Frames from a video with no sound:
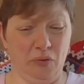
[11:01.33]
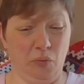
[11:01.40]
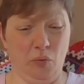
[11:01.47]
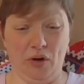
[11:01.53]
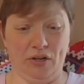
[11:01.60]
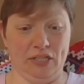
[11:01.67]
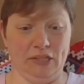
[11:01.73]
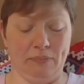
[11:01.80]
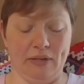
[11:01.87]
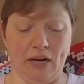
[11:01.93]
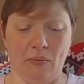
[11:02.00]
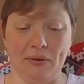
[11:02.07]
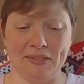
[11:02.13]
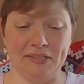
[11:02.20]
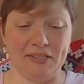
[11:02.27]
worse, but I
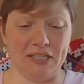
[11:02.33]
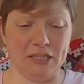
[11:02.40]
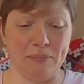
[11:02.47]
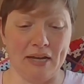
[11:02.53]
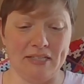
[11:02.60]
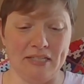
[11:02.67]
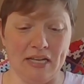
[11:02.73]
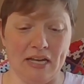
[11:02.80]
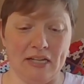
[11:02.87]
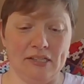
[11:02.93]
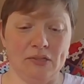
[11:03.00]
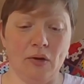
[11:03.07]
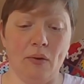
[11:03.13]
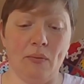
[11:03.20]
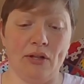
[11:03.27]
wasn't expecting it,
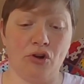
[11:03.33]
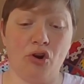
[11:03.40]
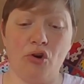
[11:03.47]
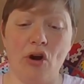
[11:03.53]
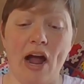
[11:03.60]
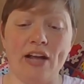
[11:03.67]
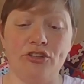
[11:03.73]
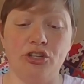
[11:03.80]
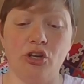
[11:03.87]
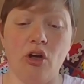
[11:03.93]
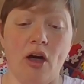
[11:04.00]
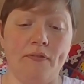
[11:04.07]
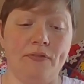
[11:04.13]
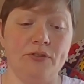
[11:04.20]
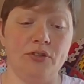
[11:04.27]
so I went crashing
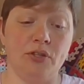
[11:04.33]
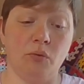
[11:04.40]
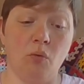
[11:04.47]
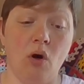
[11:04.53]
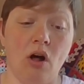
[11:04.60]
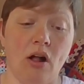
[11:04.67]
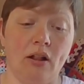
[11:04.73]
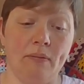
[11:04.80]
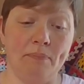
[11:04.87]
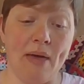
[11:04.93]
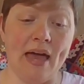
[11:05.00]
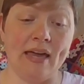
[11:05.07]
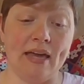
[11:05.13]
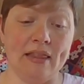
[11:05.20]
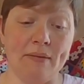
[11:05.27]
off into the wall,
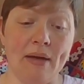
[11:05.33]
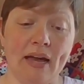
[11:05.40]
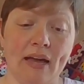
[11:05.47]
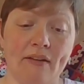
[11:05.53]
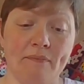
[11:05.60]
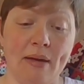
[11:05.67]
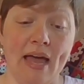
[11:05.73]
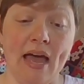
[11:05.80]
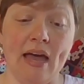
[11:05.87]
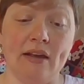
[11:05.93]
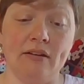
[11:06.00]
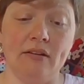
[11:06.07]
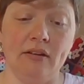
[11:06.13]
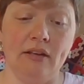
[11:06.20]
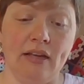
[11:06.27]
banging the back of my
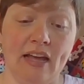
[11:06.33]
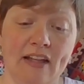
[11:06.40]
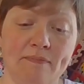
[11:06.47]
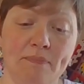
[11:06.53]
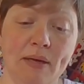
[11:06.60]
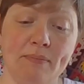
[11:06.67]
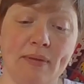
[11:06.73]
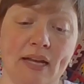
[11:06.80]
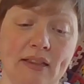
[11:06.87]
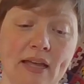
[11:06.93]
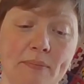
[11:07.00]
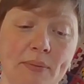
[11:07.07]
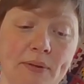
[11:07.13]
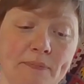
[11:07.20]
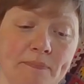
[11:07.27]
head, and bit my
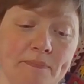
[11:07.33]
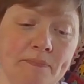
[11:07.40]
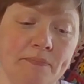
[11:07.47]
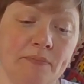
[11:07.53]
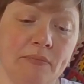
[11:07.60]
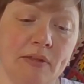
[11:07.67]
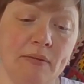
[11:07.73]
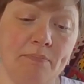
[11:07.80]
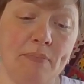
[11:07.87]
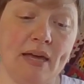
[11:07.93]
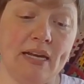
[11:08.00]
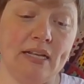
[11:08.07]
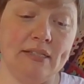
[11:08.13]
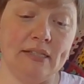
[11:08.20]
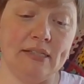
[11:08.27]
lip.
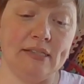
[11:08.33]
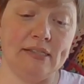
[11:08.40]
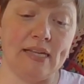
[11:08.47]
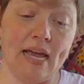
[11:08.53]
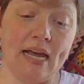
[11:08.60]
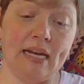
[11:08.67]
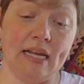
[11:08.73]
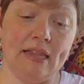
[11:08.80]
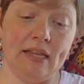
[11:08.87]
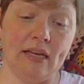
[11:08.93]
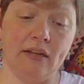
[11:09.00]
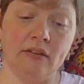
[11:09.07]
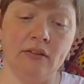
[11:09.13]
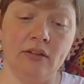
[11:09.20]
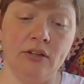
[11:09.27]
Bennett didn't say
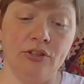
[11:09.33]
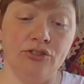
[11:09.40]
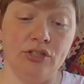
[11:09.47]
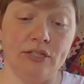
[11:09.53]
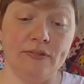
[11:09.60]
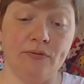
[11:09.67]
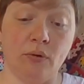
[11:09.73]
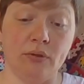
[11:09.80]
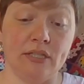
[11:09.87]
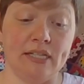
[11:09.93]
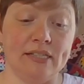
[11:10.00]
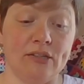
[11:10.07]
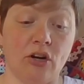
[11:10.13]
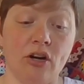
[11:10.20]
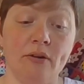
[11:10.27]
anything, just folded
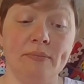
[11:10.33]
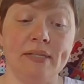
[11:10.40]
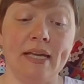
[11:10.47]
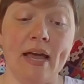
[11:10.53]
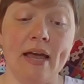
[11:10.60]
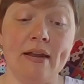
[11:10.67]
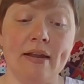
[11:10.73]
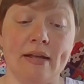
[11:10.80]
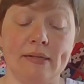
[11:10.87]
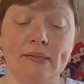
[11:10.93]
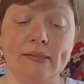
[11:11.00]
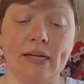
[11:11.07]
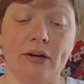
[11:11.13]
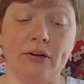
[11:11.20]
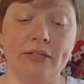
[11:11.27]
his arms again and
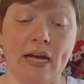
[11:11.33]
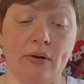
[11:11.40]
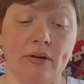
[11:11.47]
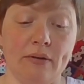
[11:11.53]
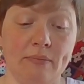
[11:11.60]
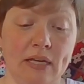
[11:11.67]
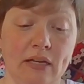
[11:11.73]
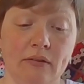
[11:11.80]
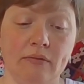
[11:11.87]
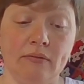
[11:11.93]
stared down at me.